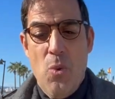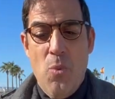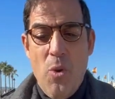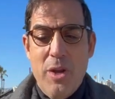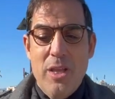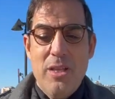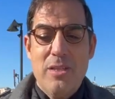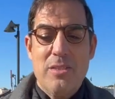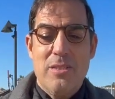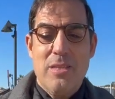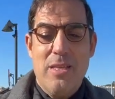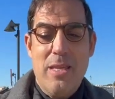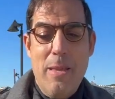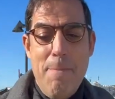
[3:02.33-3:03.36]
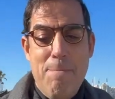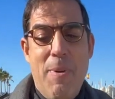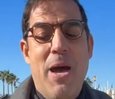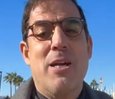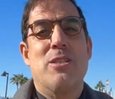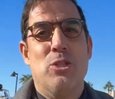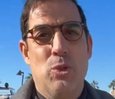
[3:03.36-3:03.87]
What else
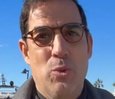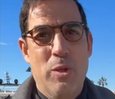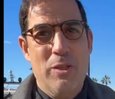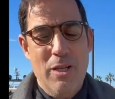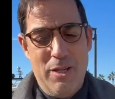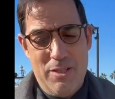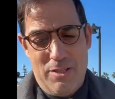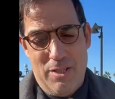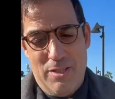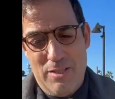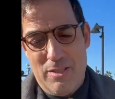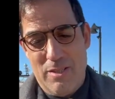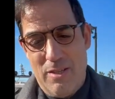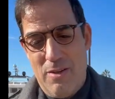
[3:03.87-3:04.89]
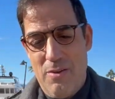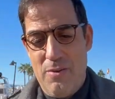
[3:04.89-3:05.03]
impacts due diligence?